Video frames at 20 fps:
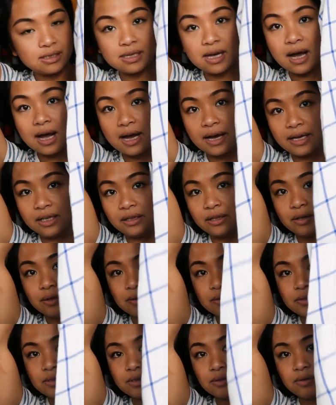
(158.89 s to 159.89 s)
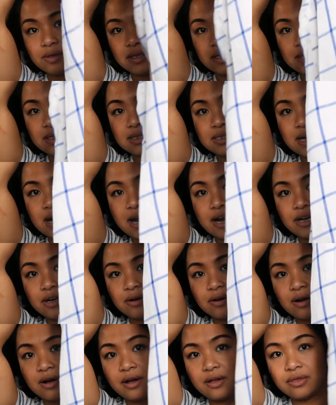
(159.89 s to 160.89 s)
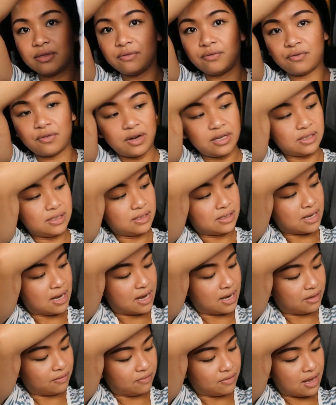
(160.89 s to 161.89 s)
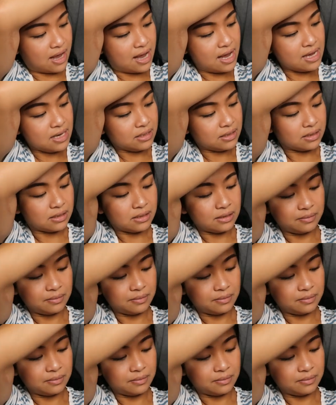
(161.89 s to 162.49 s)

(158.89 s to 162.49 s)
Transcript: it is high-low, so it is higher on the front side of that.